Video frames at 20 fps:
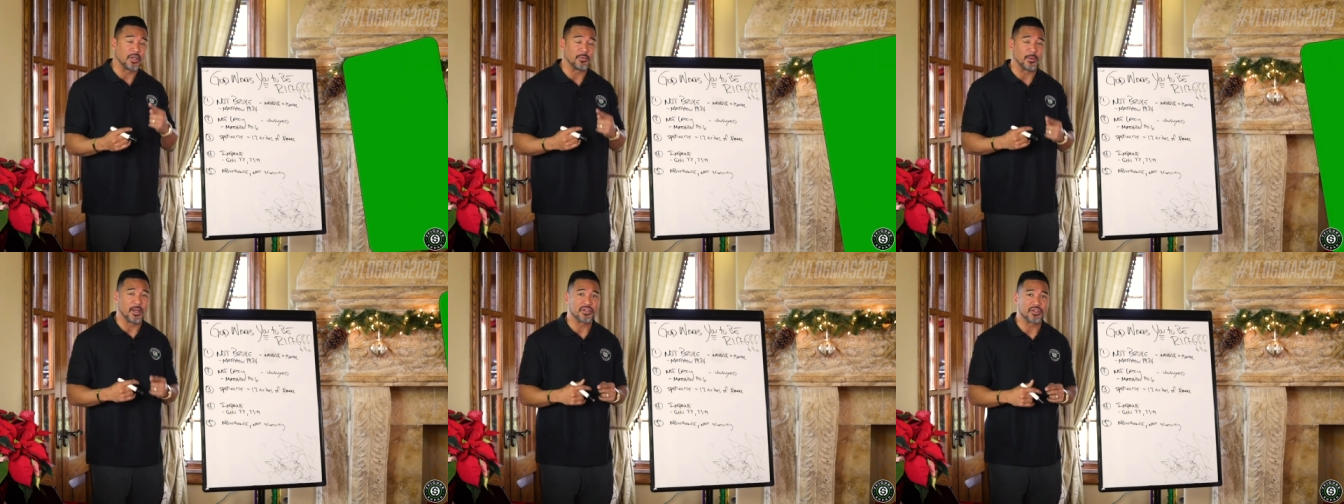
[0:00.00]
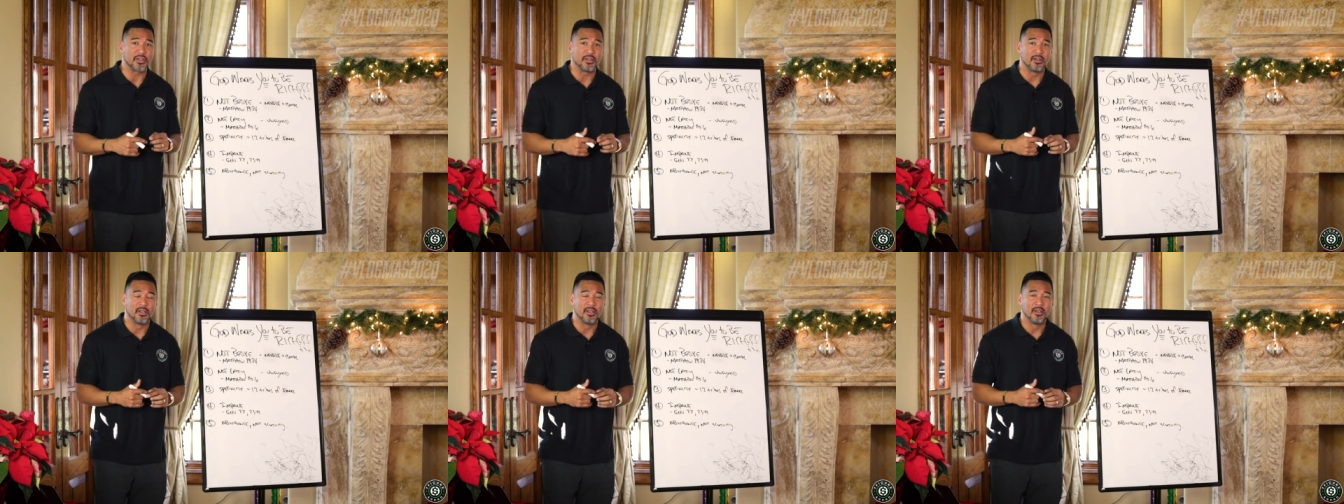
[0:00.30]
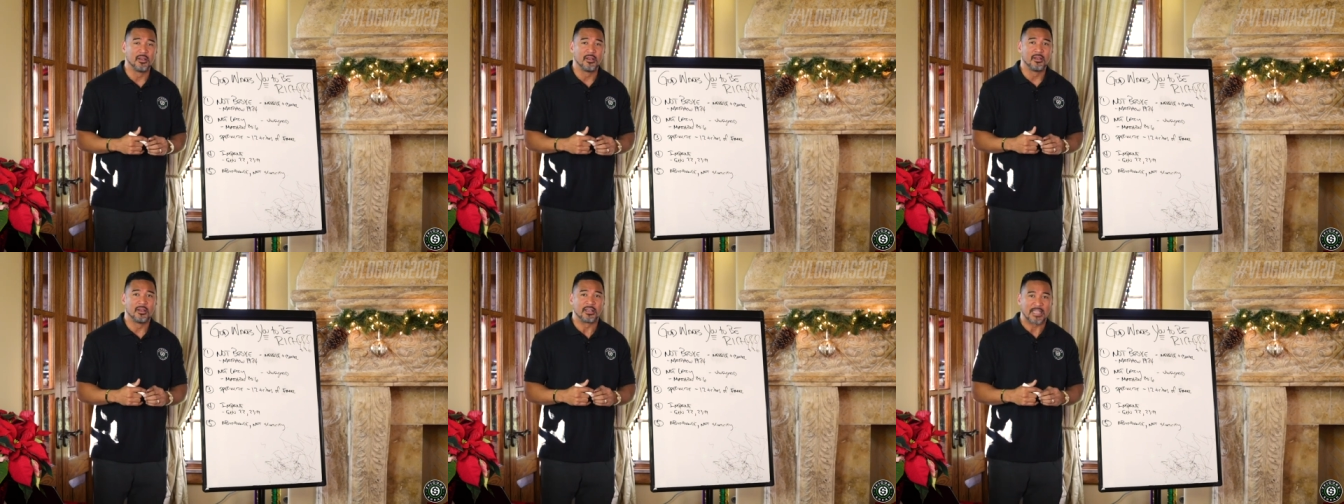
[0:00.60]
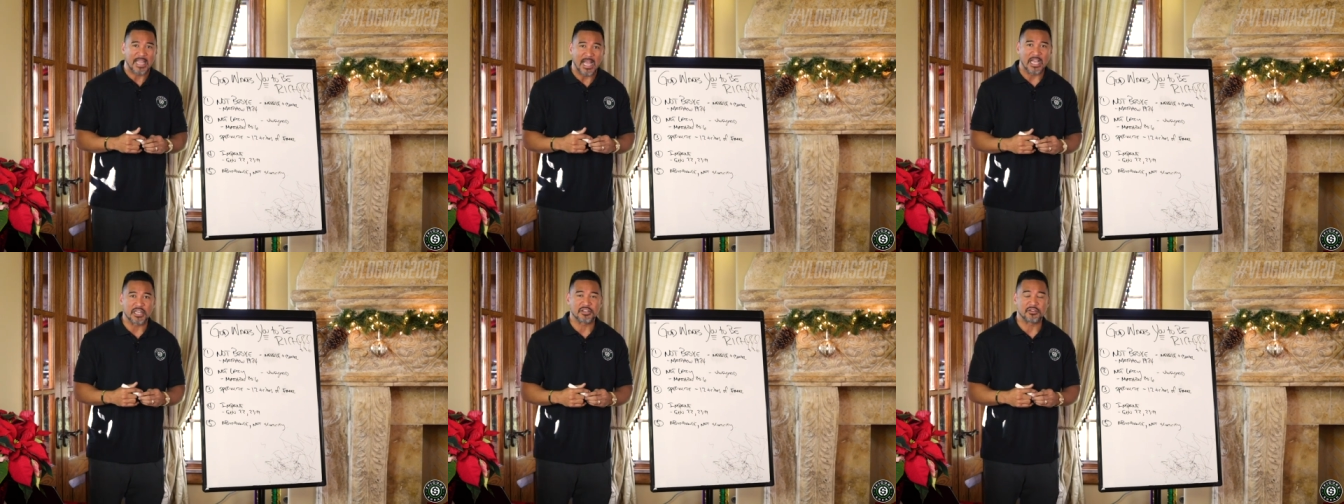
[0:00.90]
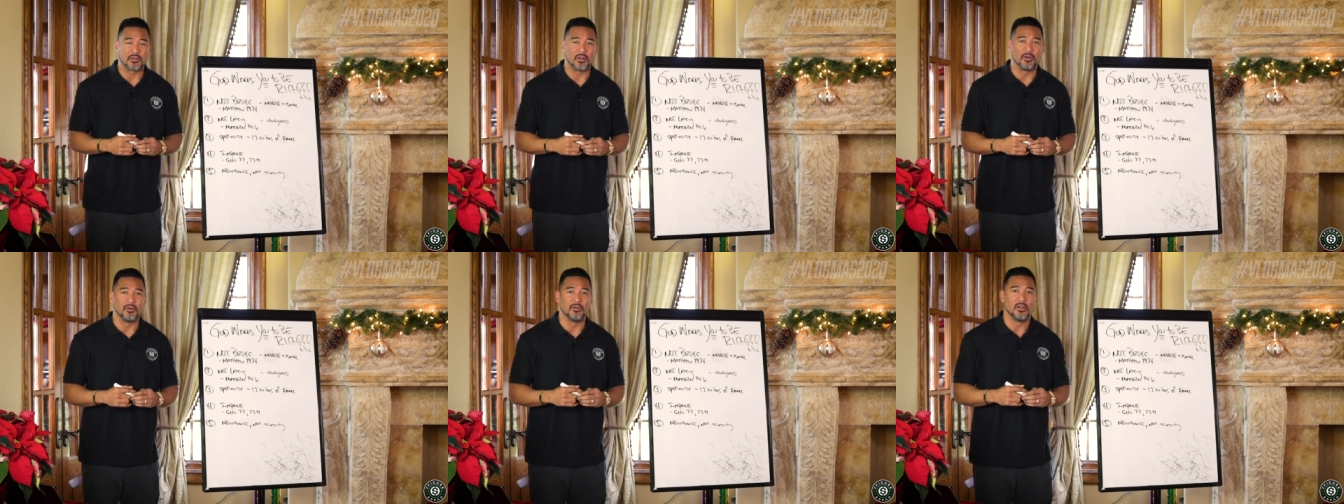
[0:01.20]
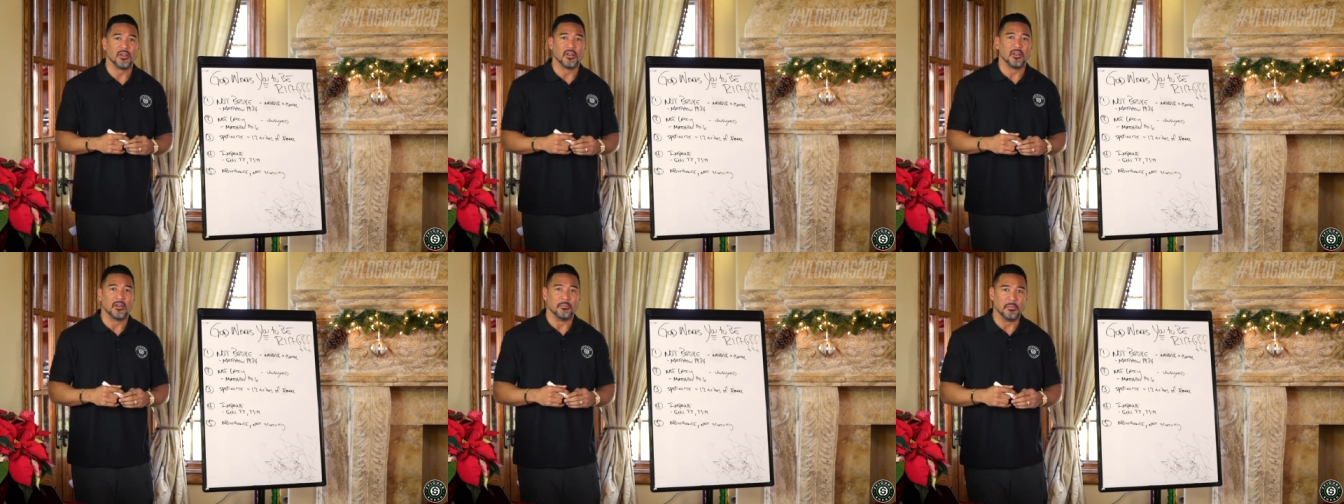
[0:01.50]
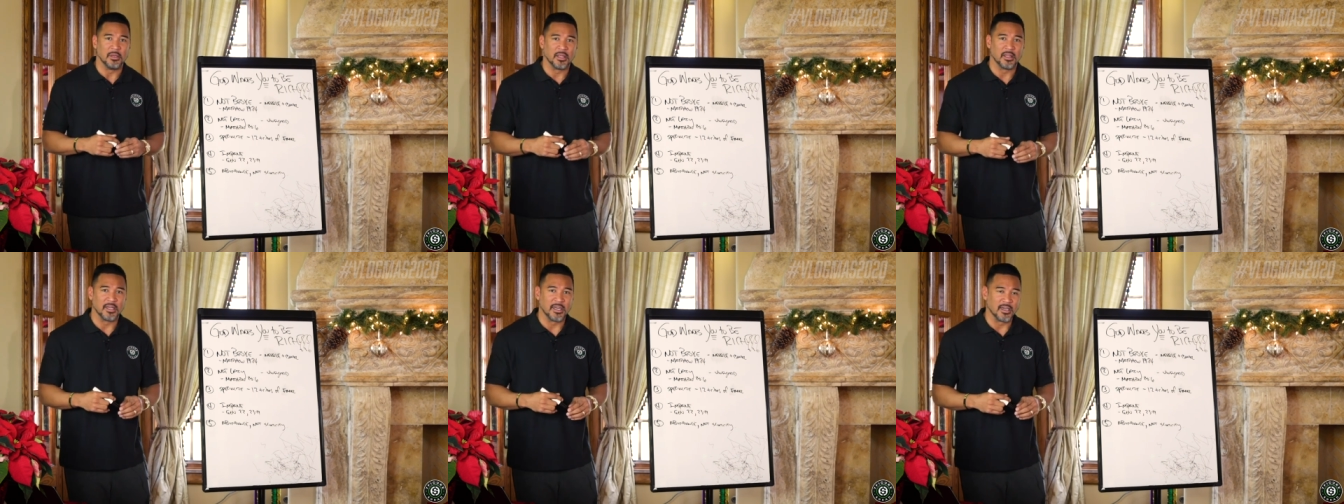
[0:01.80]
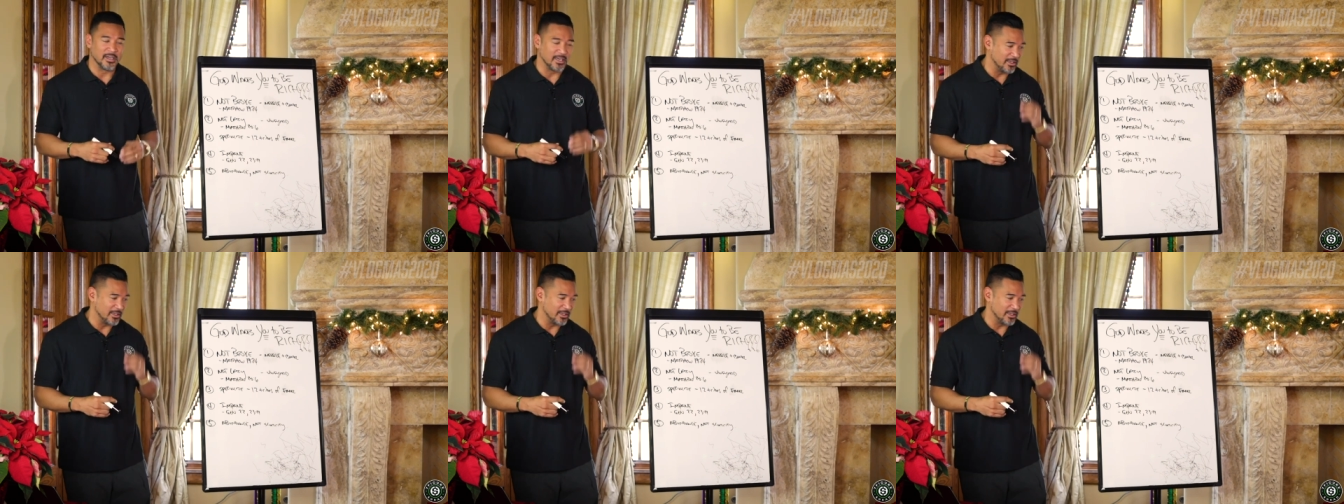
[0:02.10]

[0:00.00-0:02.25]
generation cash flow millionaire.